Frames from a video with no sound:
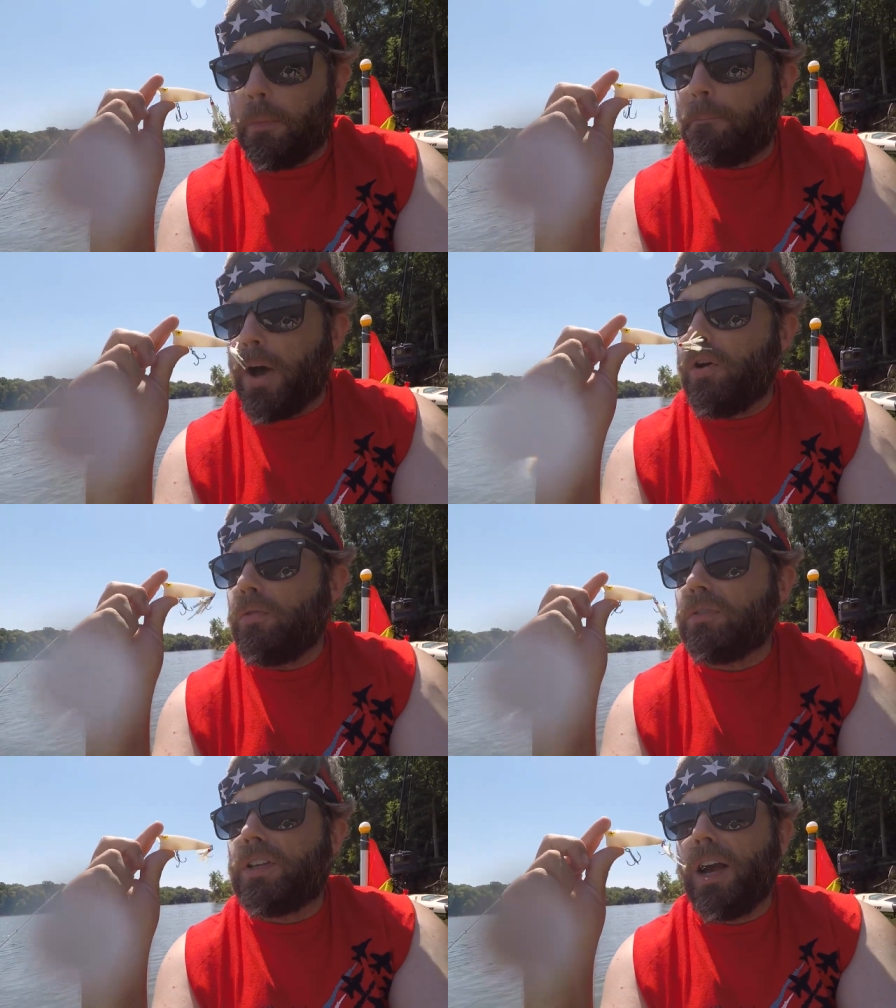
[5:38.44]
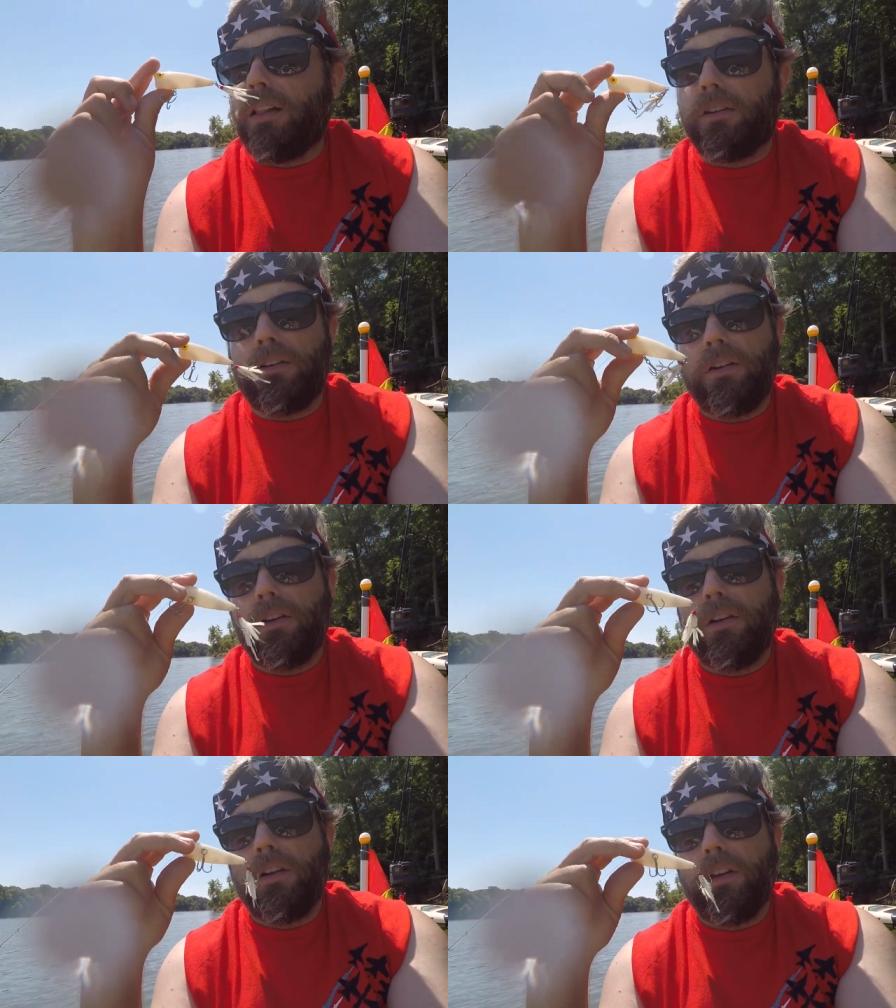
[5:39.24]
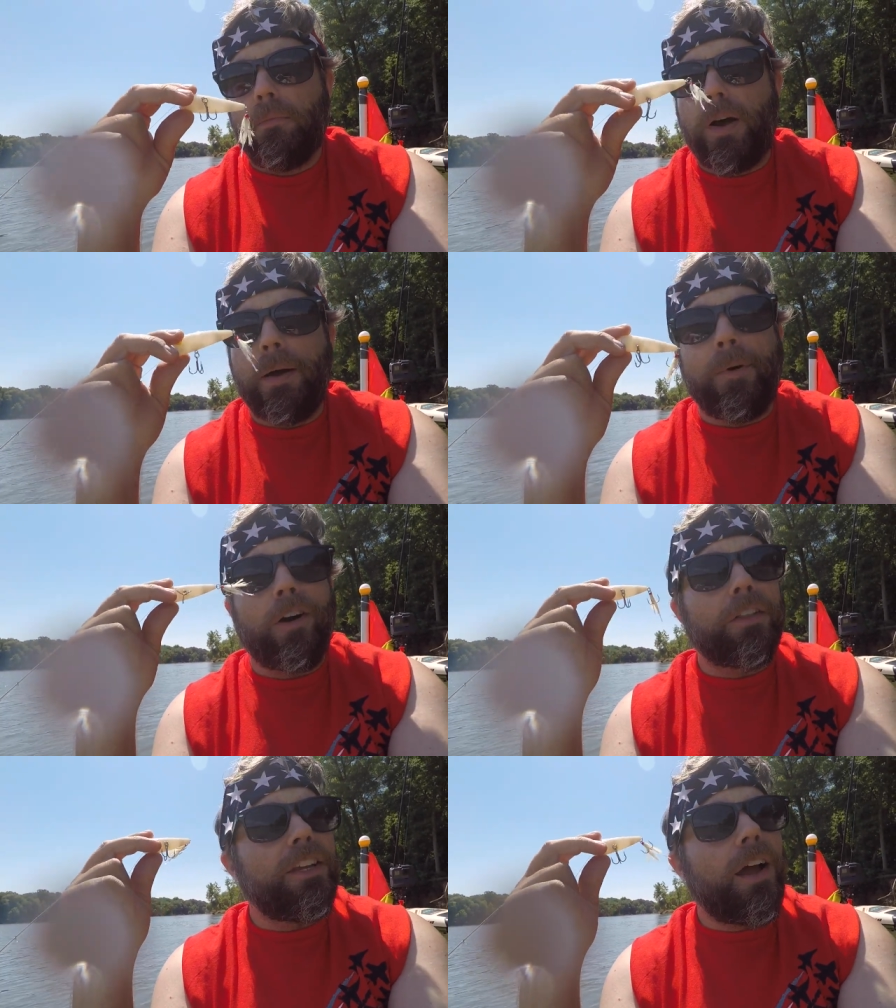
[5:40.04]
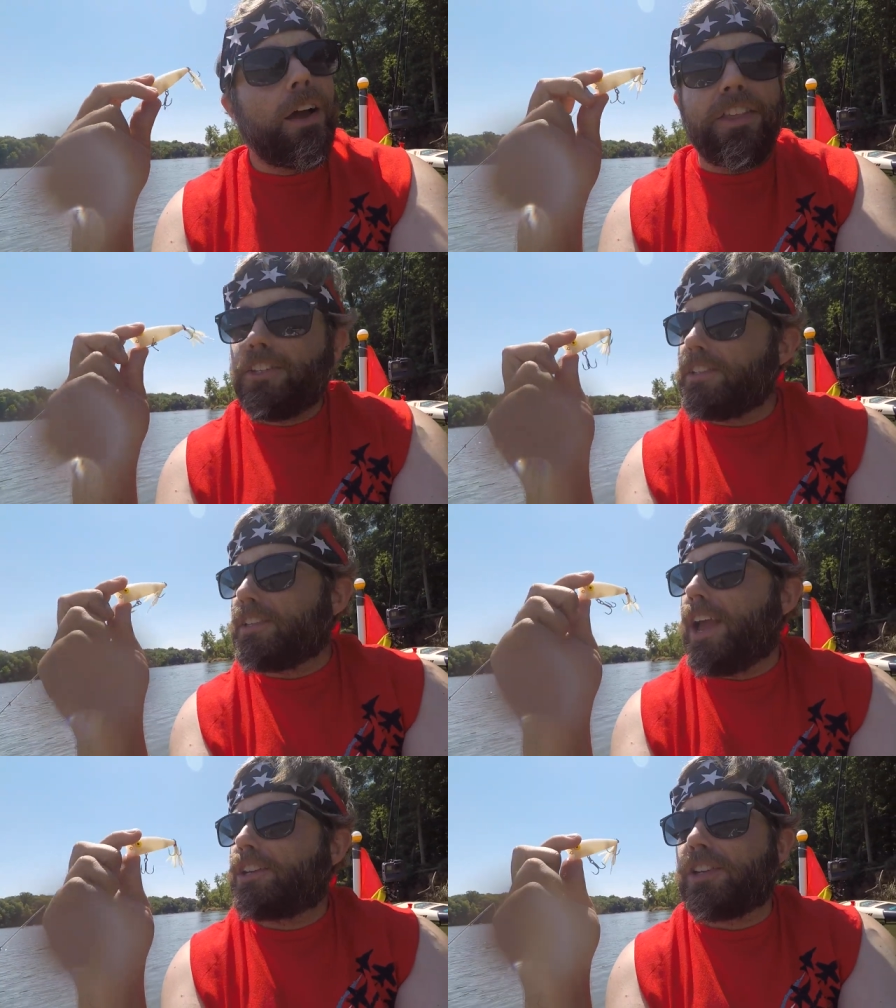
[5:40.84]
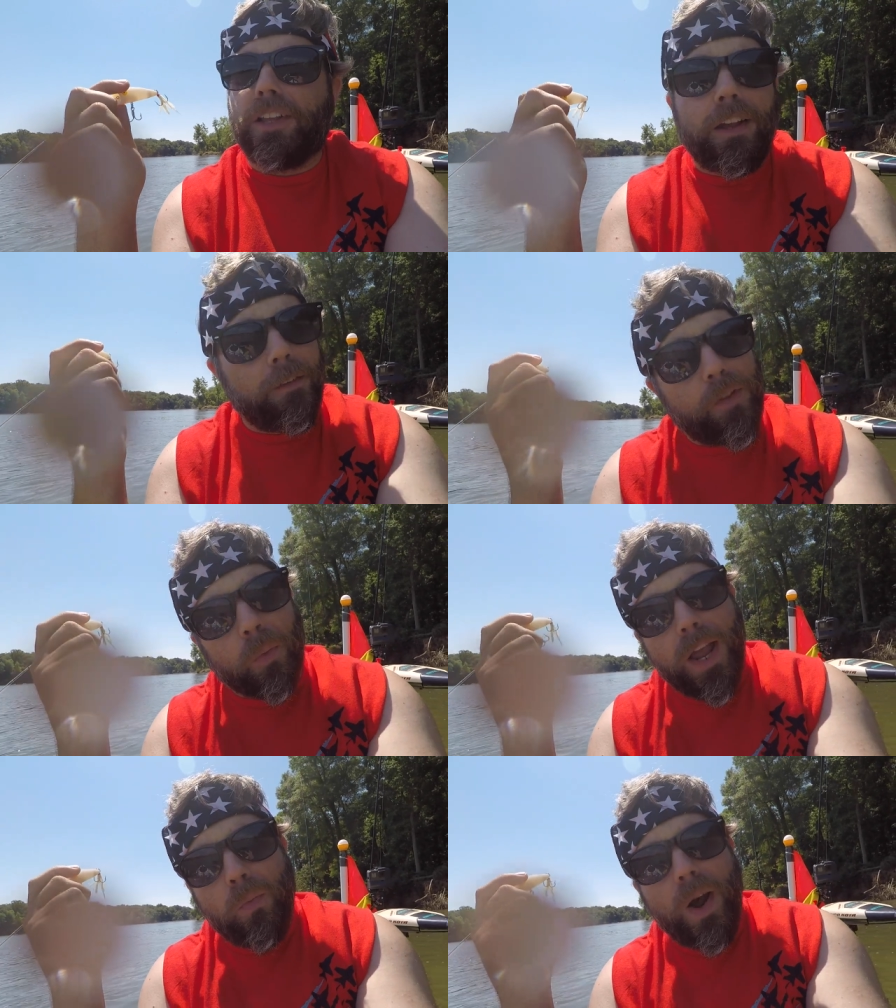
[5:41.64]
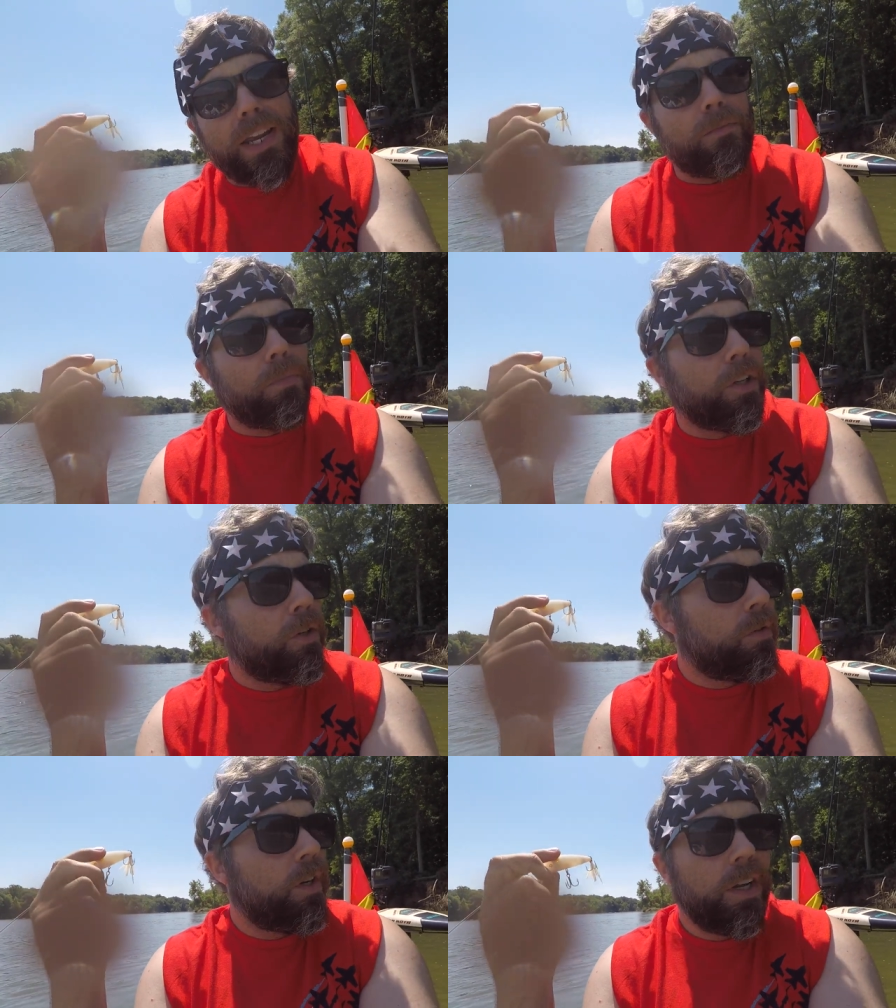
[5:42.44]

bone color Pop Th uh, this is actually of the red, white, and blue.